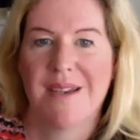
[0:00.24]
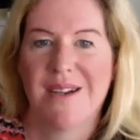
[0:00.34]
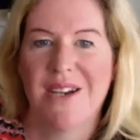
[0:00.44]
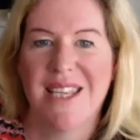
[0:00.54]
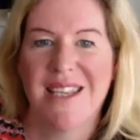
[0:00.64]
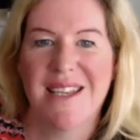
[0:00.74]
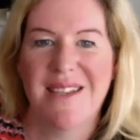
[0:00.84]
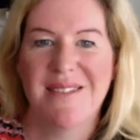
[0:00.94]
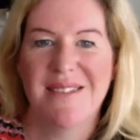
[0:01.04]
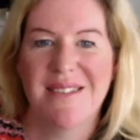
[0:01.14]
Hi there,
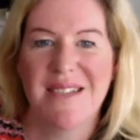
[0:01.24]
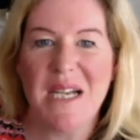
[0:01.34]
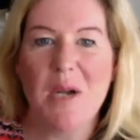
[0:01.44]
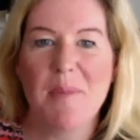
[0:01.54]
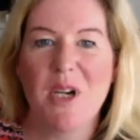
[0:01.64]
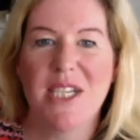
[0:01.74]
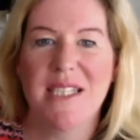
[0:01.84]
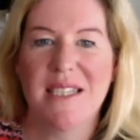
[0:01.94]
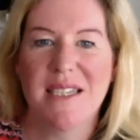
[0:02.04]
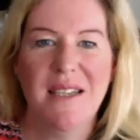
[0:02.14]
I'm
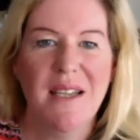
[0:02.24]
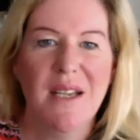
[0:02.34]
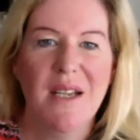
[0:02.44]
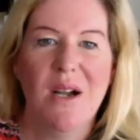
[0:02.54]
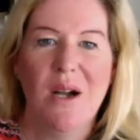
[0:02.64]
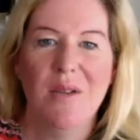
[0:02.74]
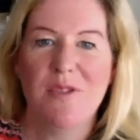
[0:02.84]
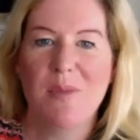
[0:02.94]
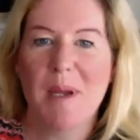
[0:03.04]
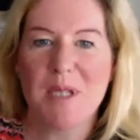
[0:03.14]
Heidi. I'm
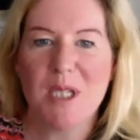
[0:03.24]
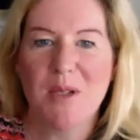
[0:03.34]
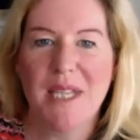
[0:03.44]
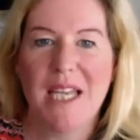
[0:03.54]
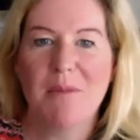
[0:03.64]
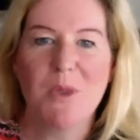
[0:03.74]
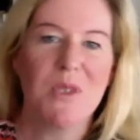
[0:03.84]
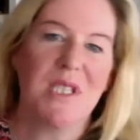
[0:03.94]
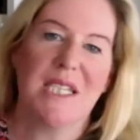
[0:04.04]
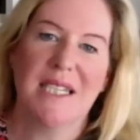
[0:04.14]
from Absolutely
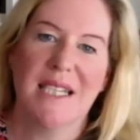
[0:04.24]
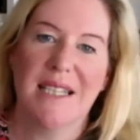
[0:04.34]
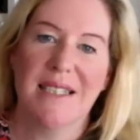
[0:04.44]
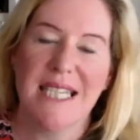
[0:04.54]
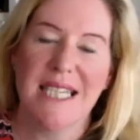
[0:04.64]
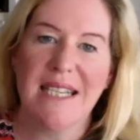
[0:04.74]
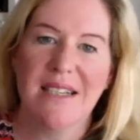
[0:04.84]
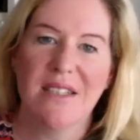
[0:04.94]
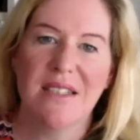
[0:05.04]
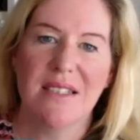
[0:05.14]
Animals in London,
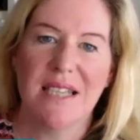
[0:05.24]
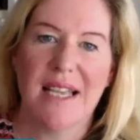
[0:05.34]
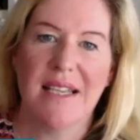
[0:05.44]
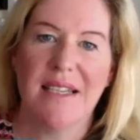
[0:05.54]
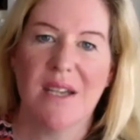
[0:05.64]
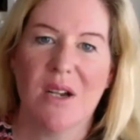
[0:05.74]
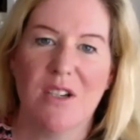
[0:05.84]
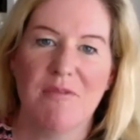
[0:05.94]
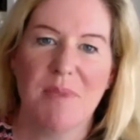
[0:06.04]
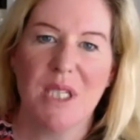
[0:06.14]
England, and
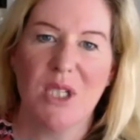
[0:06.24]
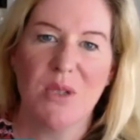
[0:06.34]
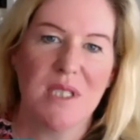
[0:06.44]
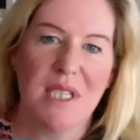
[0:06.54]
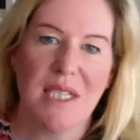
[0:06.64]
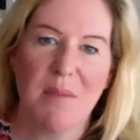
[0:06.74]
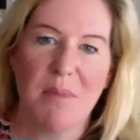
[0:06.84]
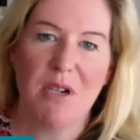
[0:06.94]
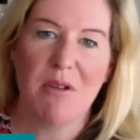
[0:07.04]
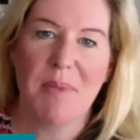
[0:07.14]
I've been using the
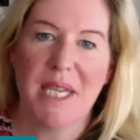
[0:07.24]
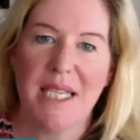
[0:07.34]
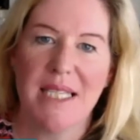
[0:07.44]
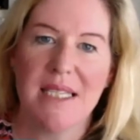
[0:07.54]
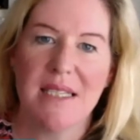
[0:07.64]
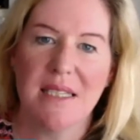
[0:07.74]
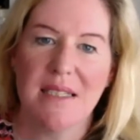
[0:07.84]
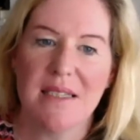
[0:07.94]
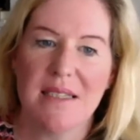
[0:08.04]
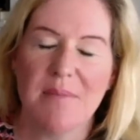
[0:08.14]
Mira-Pet
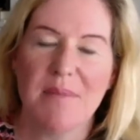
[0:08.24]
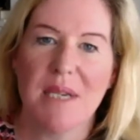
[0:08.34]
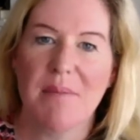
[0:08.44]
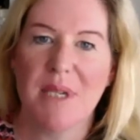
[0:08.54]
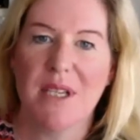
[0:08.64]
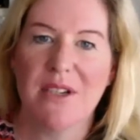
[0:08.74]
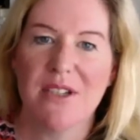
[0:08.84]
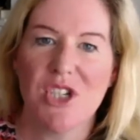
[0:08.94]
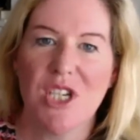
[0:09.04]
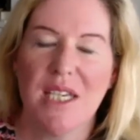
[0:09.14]
since September
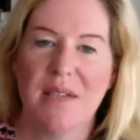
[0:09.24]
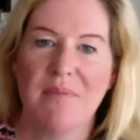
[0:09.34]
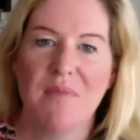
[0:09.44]
last year.